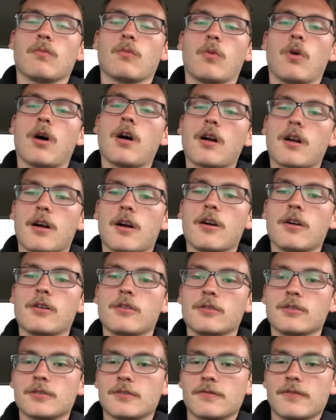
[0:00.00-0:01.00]
water
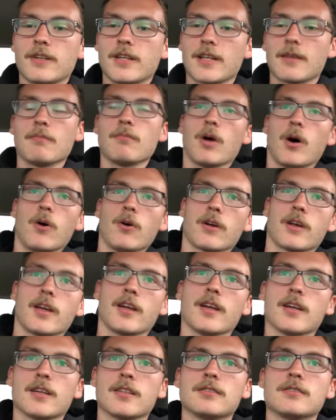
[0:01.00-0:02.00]
hose fitting
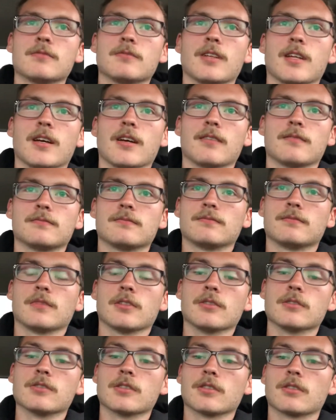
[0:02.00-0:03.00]
bulkheads that
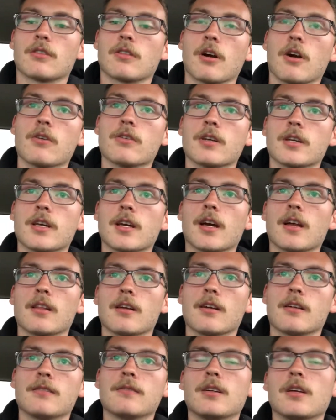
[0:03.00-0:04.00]
are just thrown
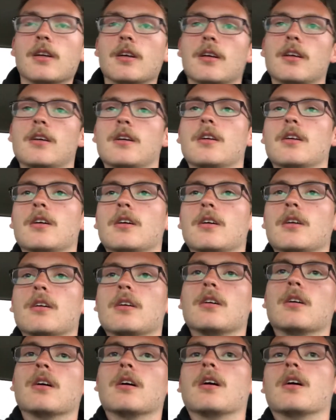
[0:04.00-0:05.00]
together.
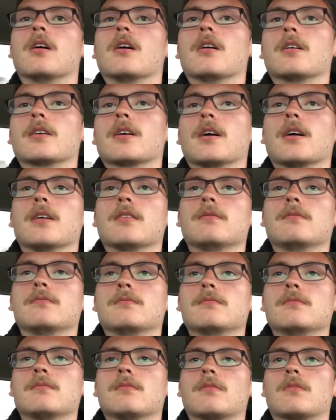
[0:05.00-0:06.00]
Got
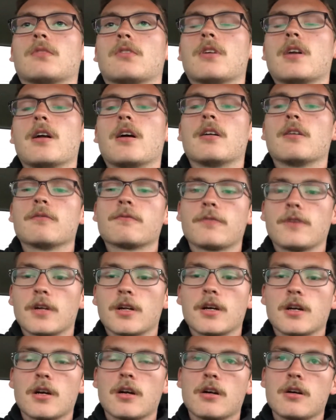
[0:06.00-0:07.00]
300 foot
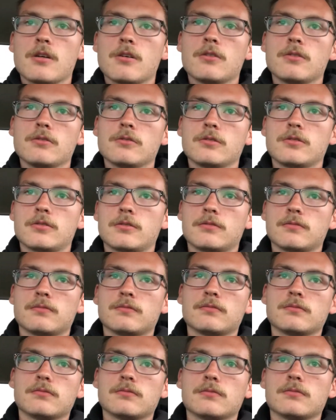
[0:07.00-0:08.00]
of hose,
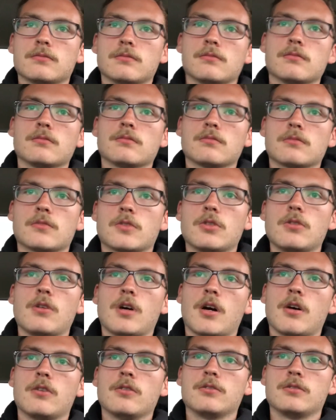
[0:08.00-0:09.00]
two
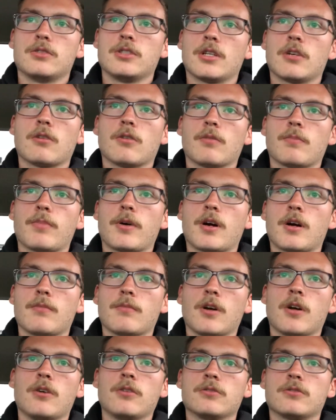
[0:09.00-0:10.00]
general pump
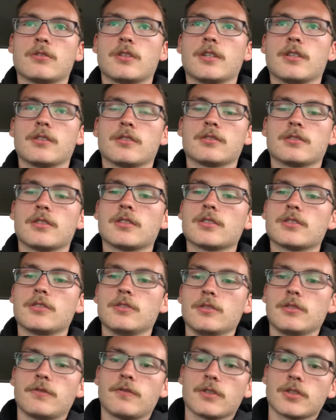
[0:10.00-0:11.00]
hose reels. They're just
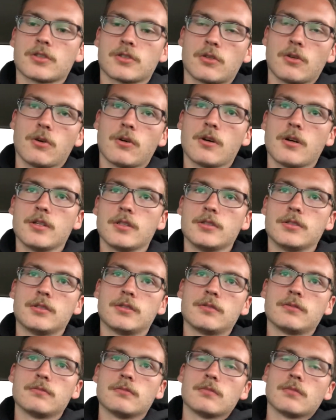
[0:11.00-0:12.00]
used for storage,
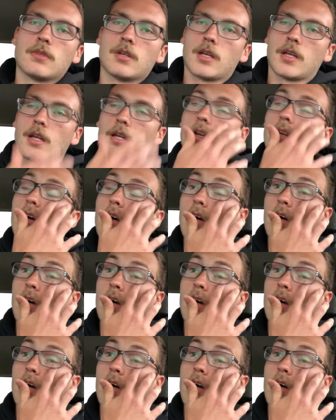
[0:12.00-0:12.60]
and